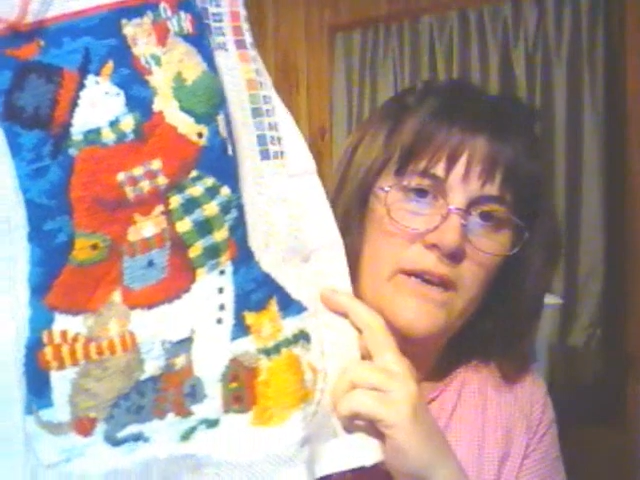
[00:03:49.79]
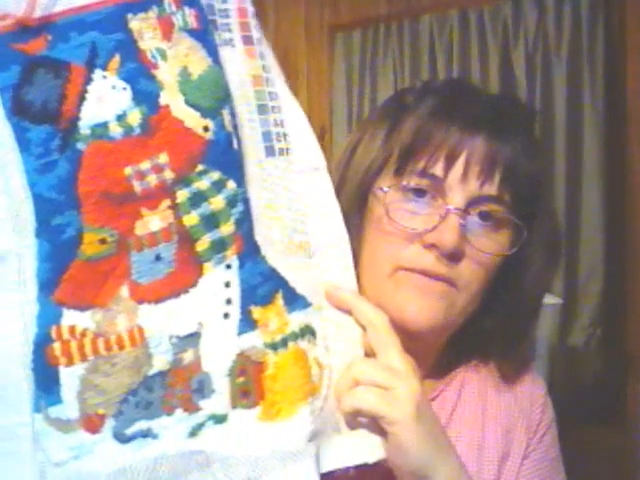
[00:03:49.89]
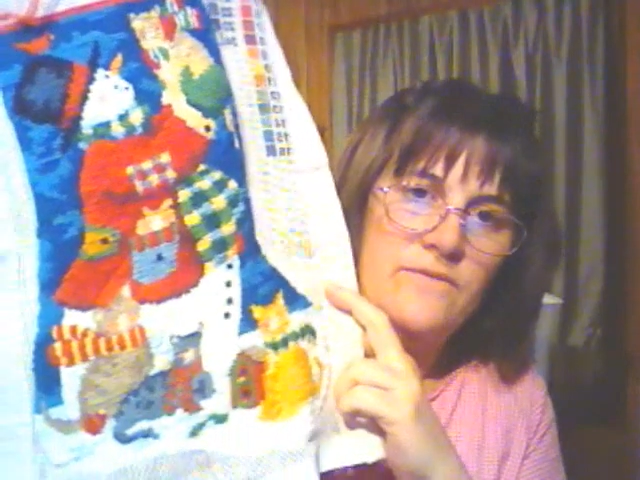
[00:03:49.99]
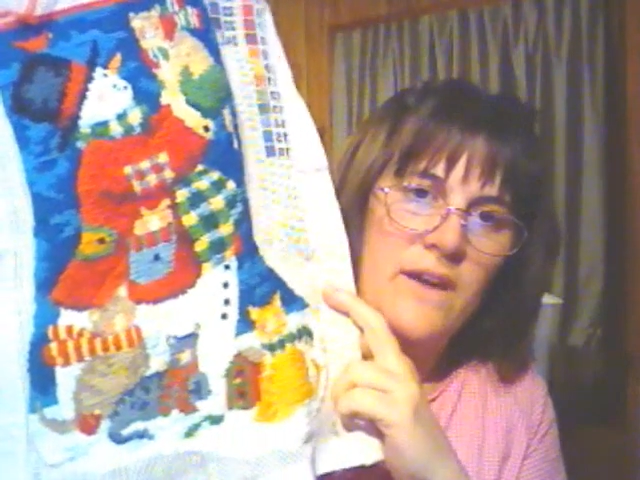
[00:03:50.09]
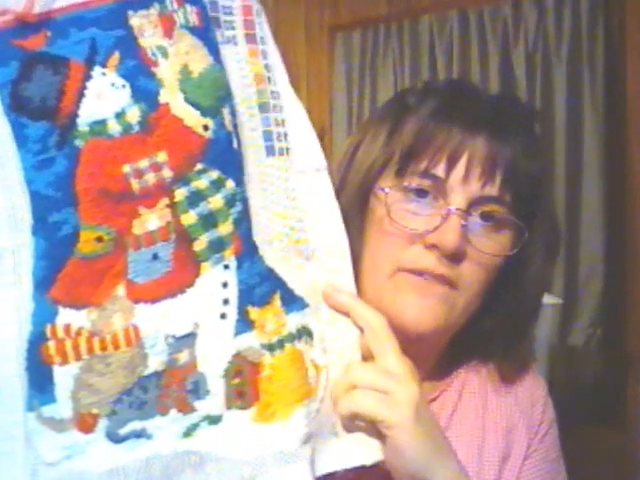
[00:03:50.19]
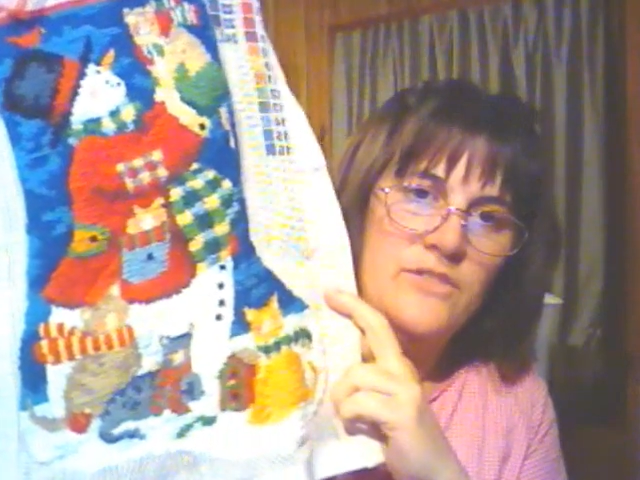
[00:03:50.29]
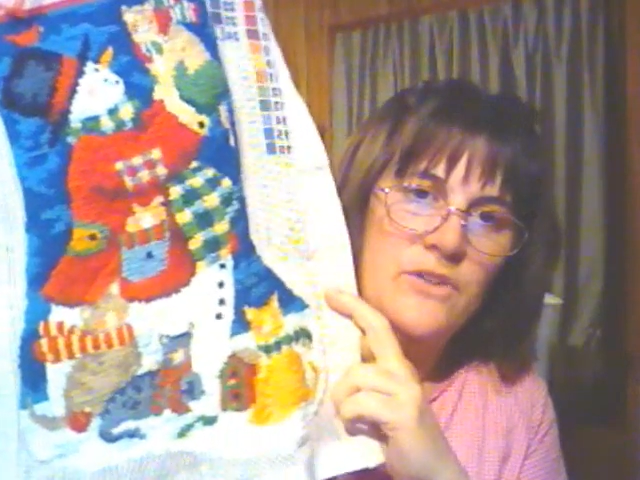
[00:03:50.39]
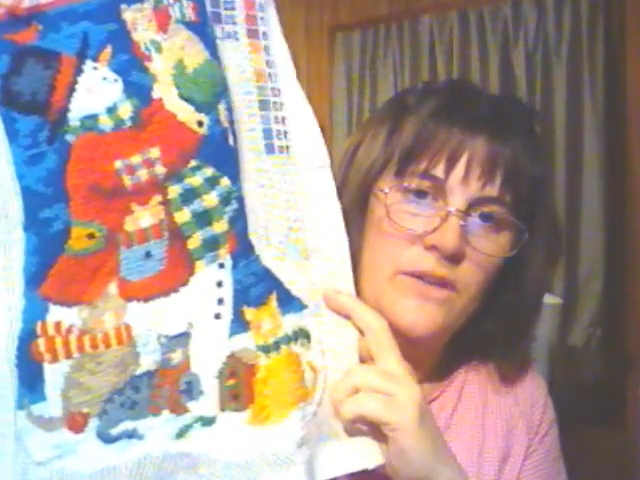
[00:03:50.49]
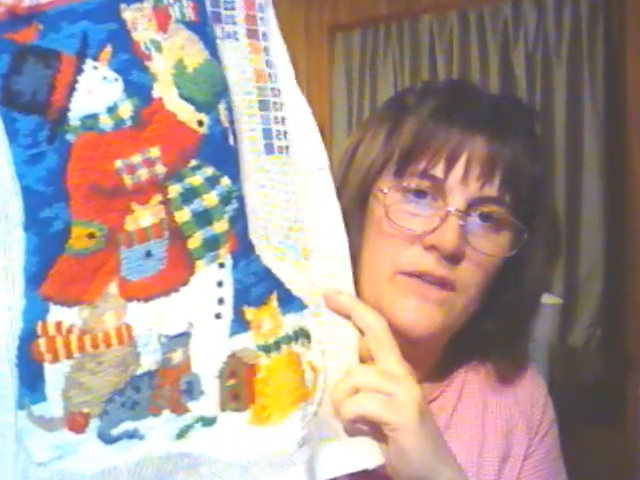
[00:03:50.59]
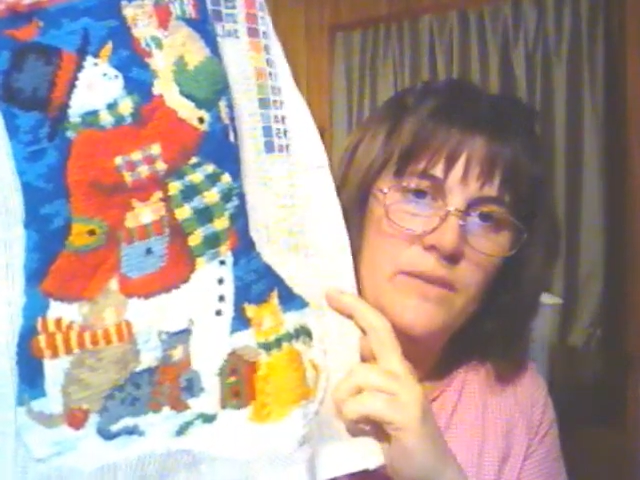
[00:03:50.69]
and I've
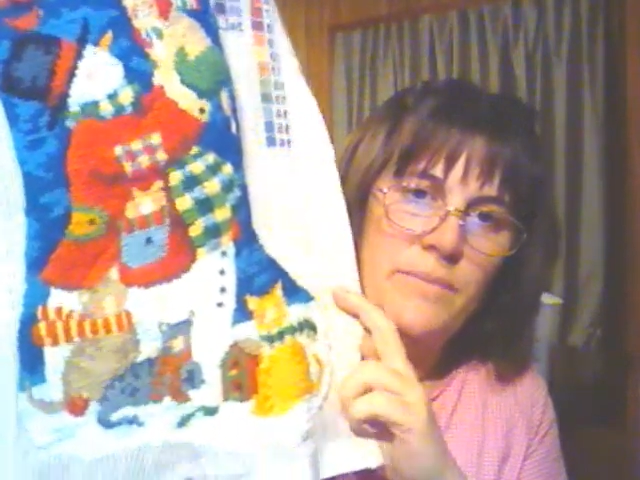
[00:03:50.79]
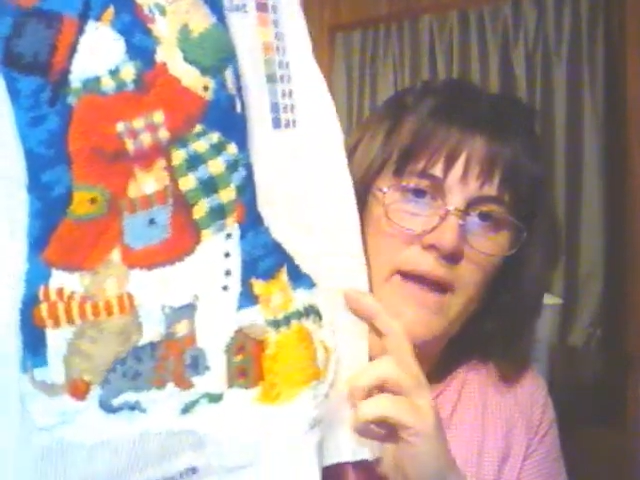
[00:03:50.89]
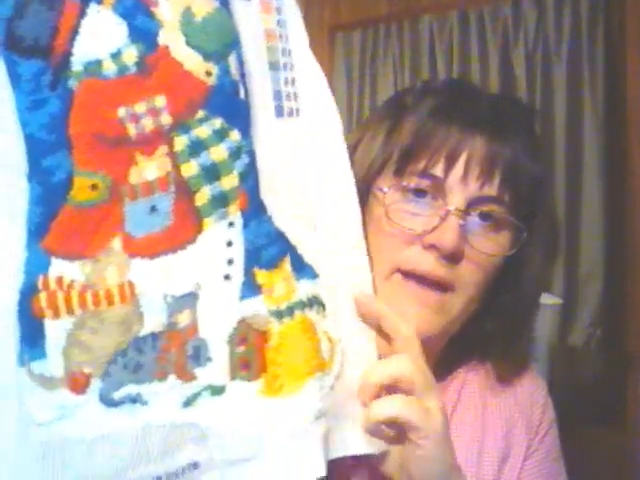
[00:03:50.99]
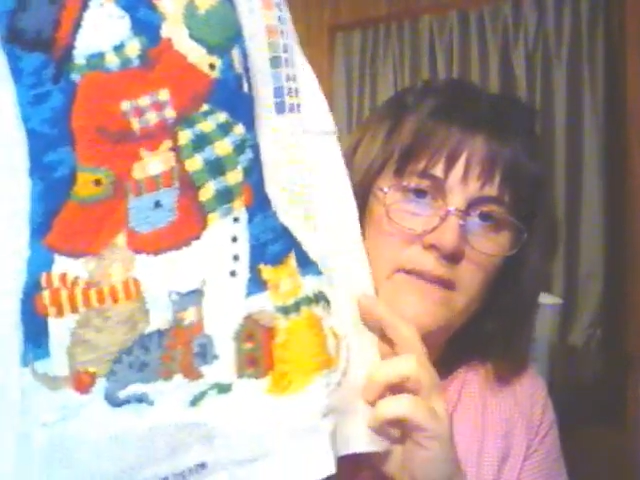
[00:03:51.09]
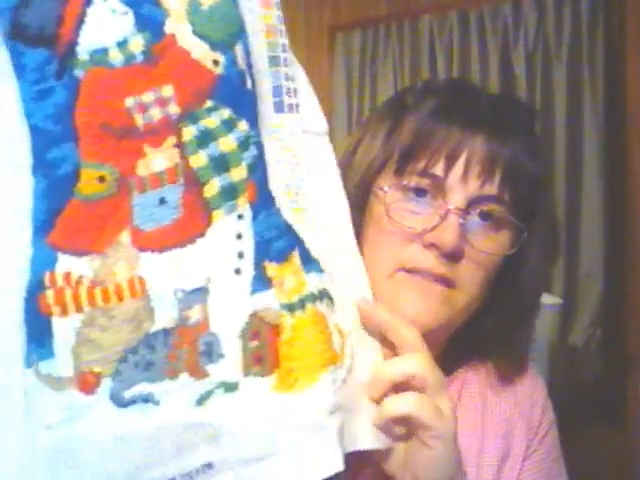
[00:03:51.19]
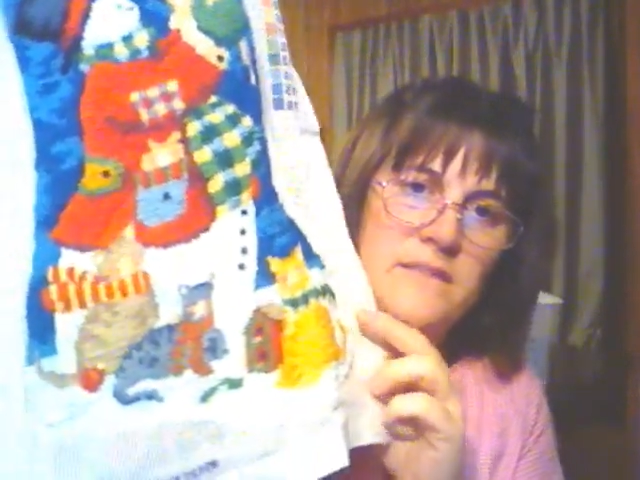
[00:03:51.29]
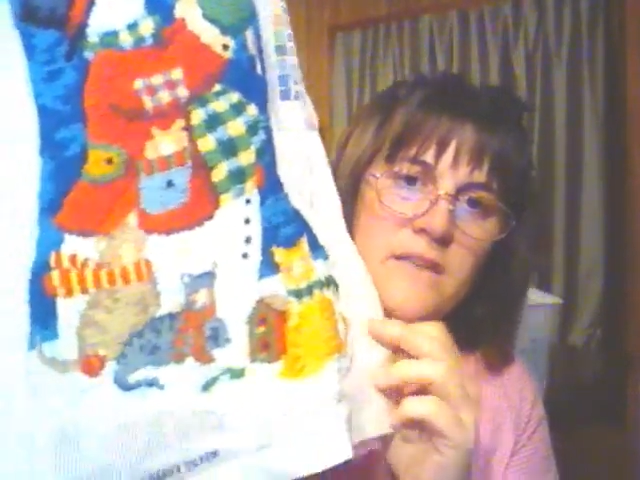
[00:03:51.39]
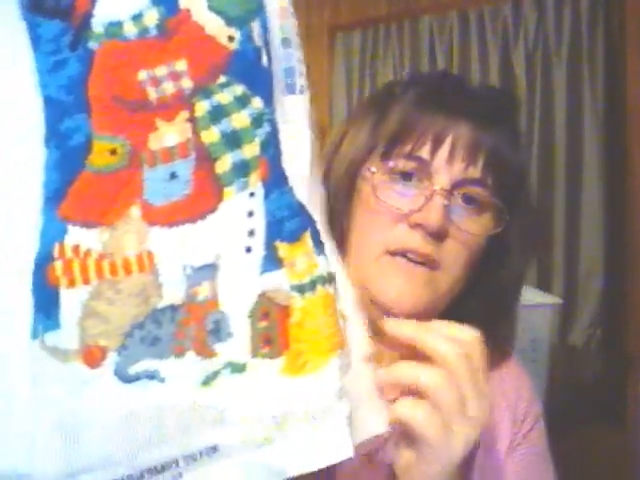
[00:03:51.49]
showed it in the past.